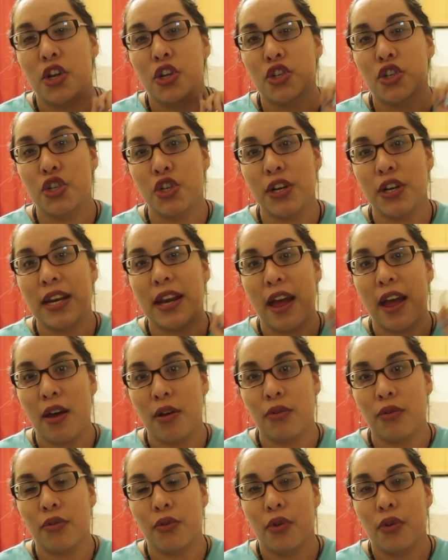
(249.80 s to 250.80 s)
shooting
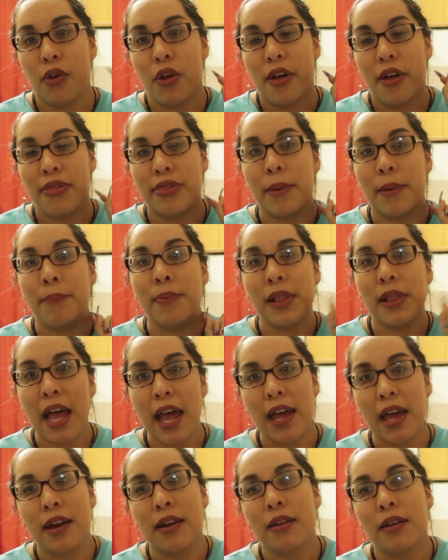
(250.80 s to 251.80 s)
out the
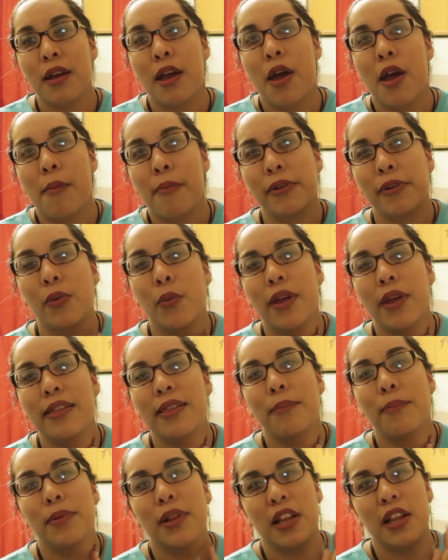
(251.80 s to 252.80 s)
blood but the way
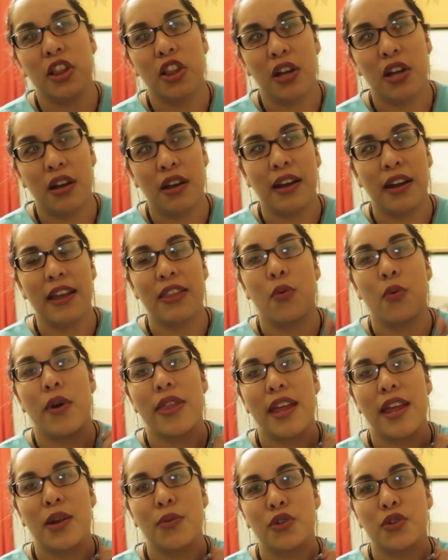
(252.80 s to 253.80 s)
that the blood looked and the
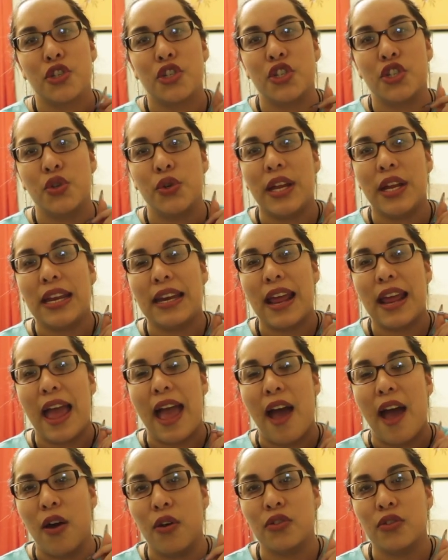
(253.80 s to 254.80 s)
way that it was shooting
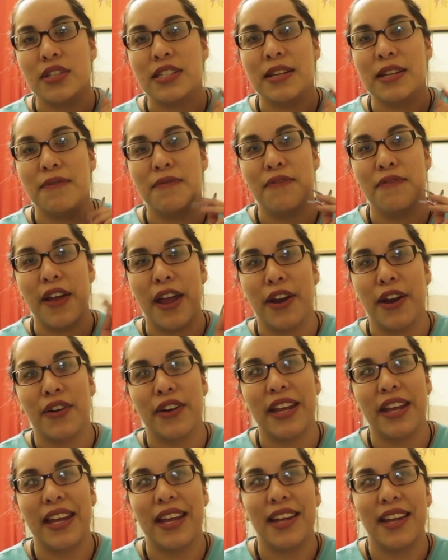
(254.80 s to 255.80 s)
out seemed
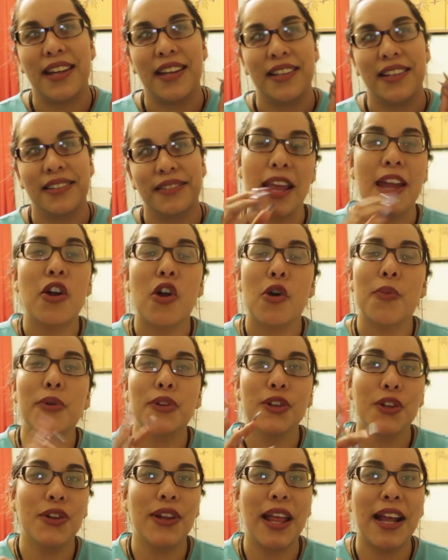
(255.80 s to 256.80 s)
very it
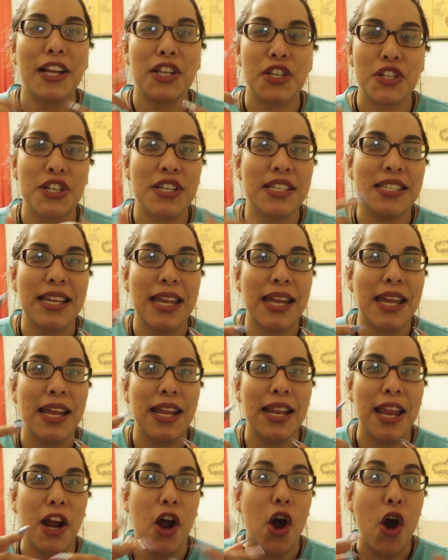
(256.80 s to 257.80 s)
almost looked like a
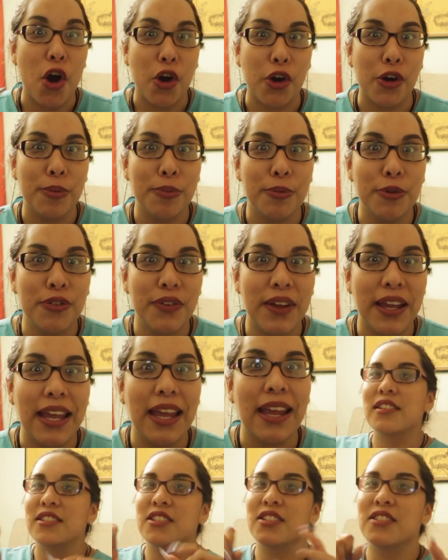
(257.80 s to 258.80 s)
cheesy like horror
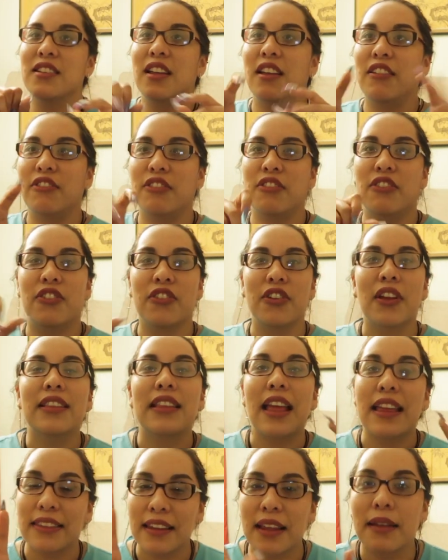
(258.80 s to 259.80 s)
movie it's just like
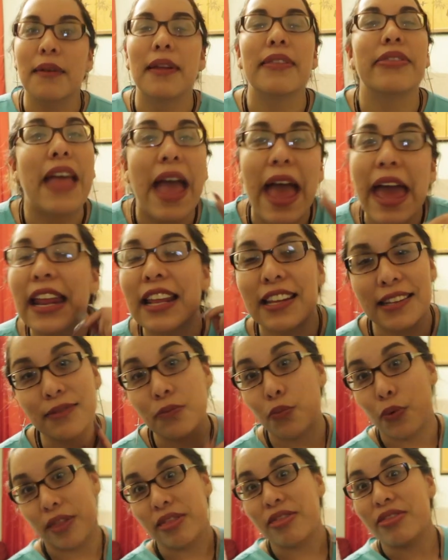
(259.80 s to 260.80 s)
that. that's
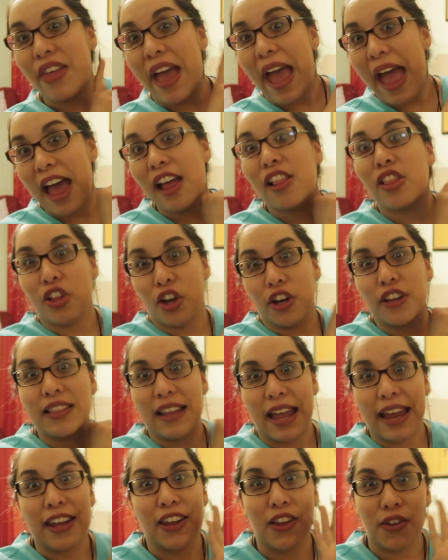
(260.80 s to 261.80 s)
what that looked
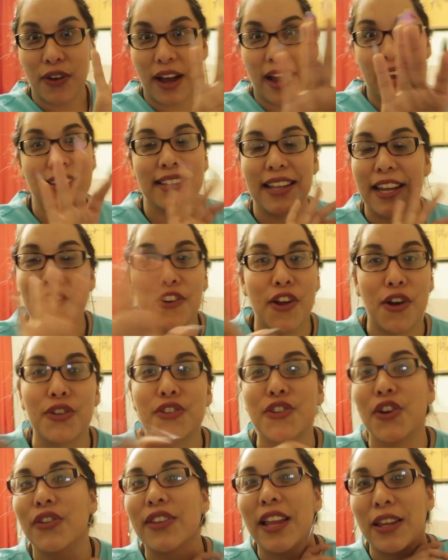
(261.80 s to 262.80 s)
like you guys like no
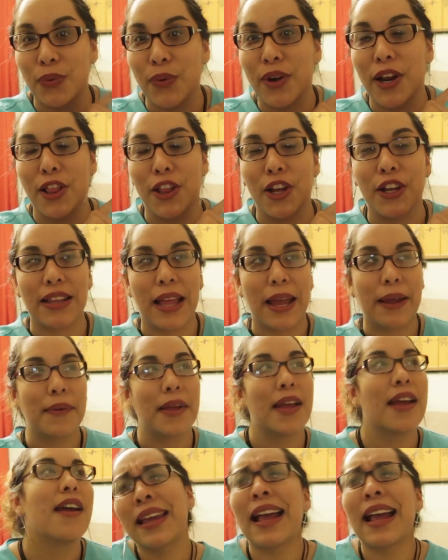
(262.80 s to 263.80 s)
joke that's what it looked like
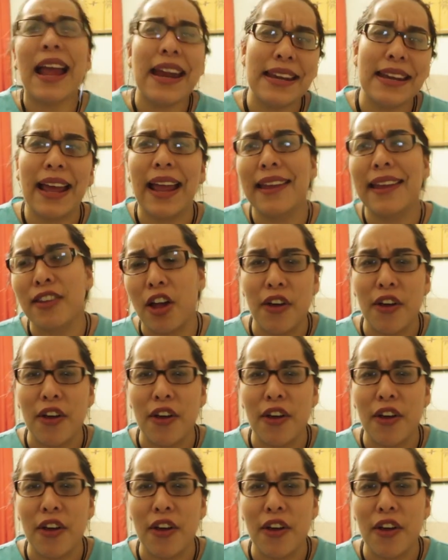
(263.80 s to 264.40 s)
Guy dies.